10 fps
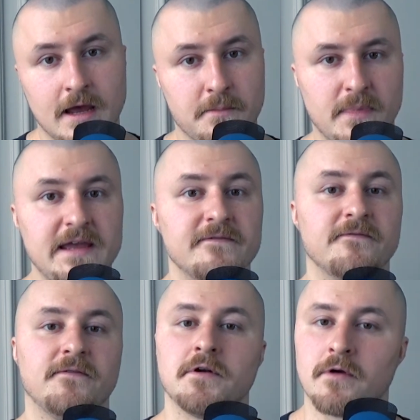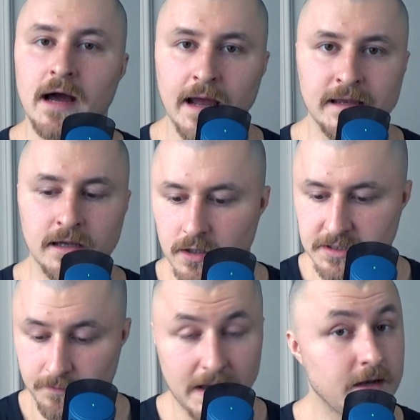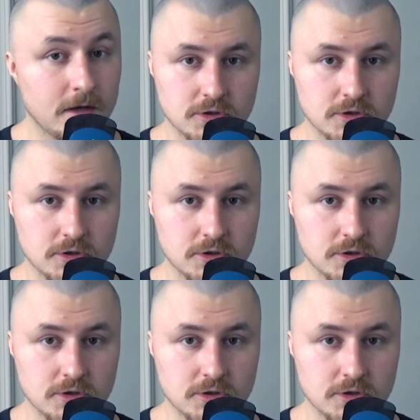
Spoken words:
may vary depending on